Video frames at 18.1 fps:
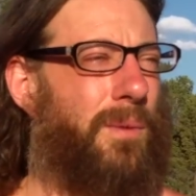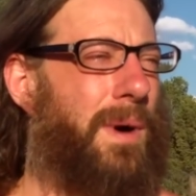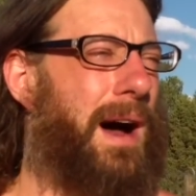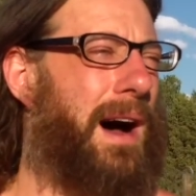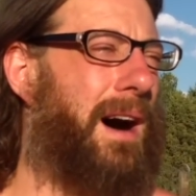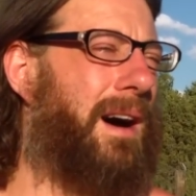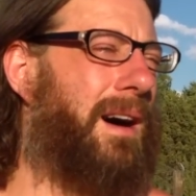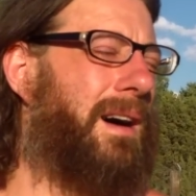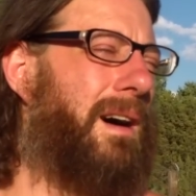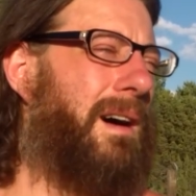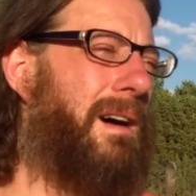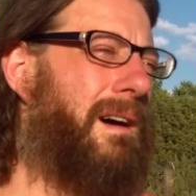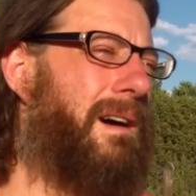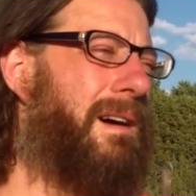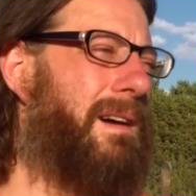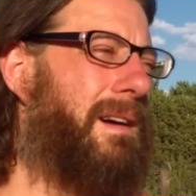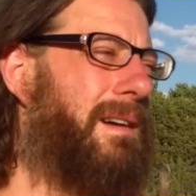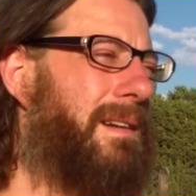Well,
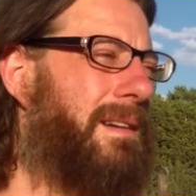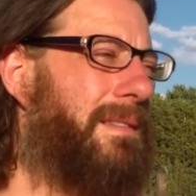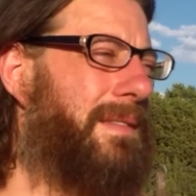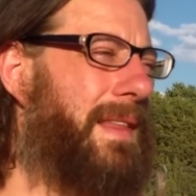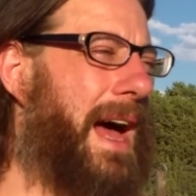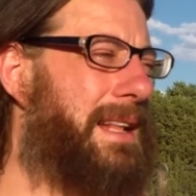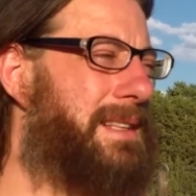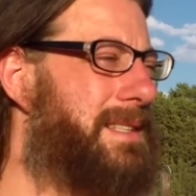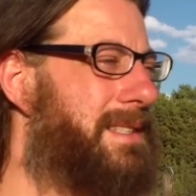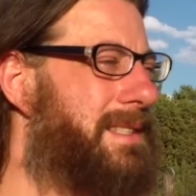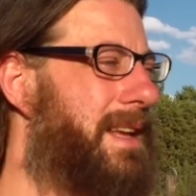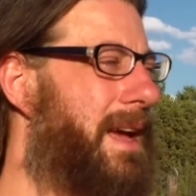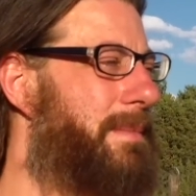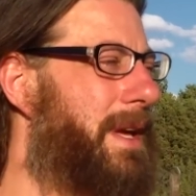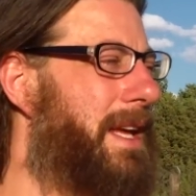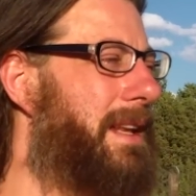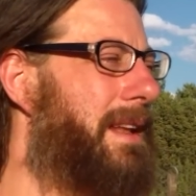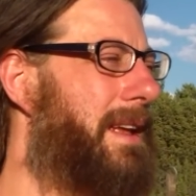that's,
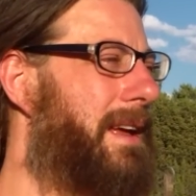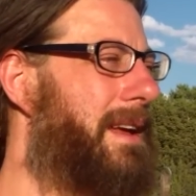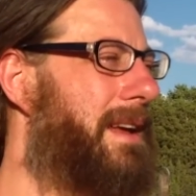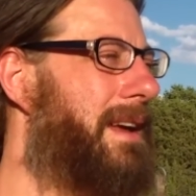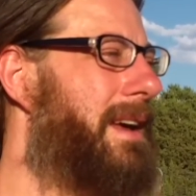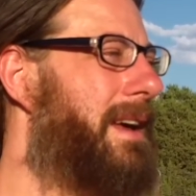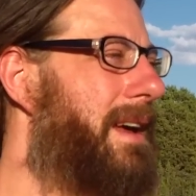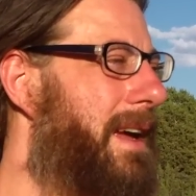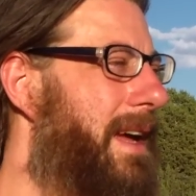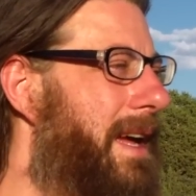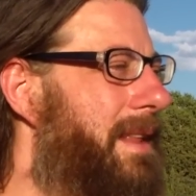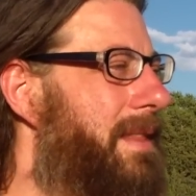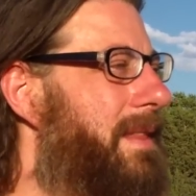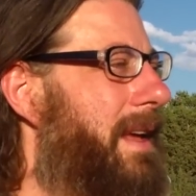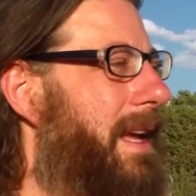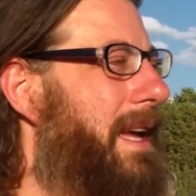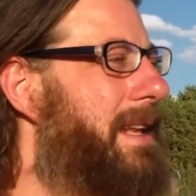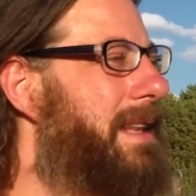I mean,
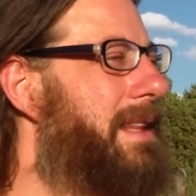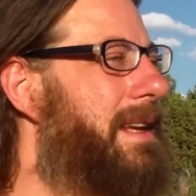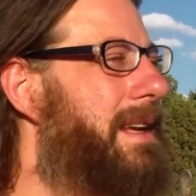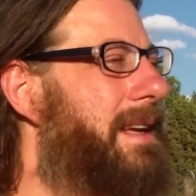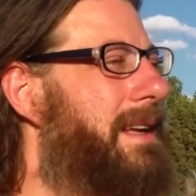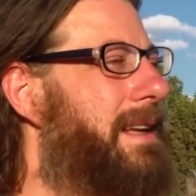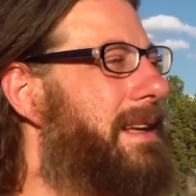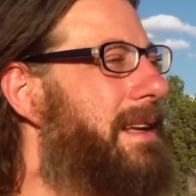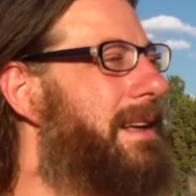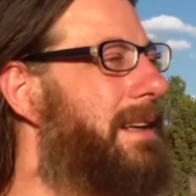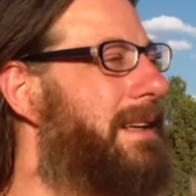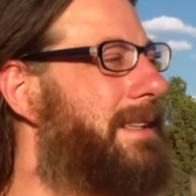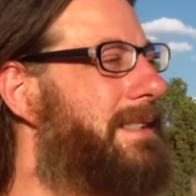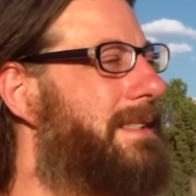in the